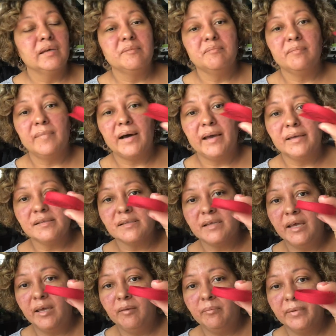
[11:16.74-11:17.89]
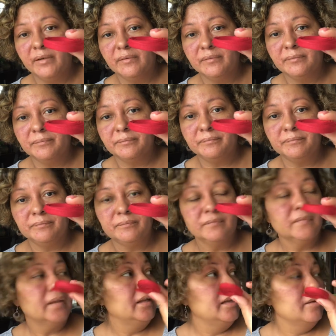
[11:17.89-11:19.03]
bias tape,
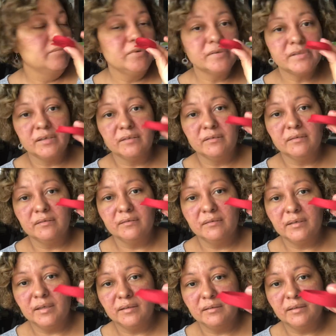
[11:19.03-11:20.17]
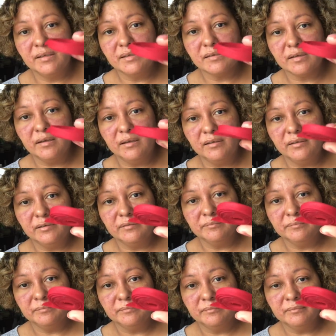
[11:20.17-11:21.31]
and I'm using this color.
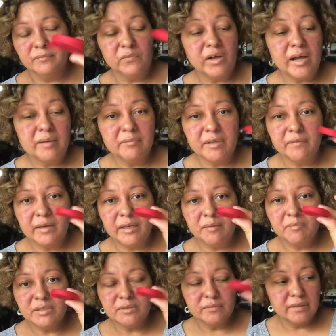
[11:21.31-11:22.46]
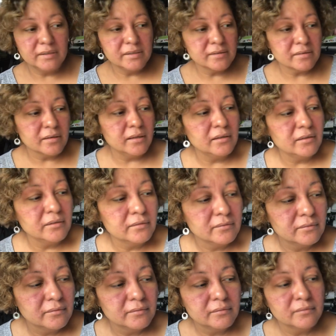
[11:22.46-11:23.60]
Well, I'm debating between this color
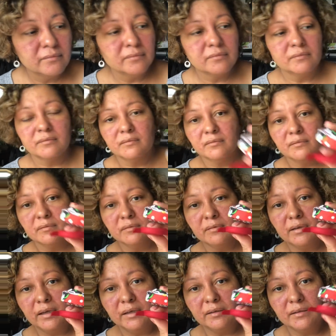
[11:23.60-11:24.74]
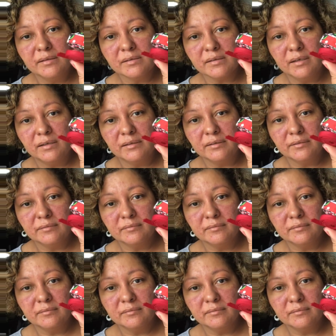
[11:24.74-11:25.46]
and this color.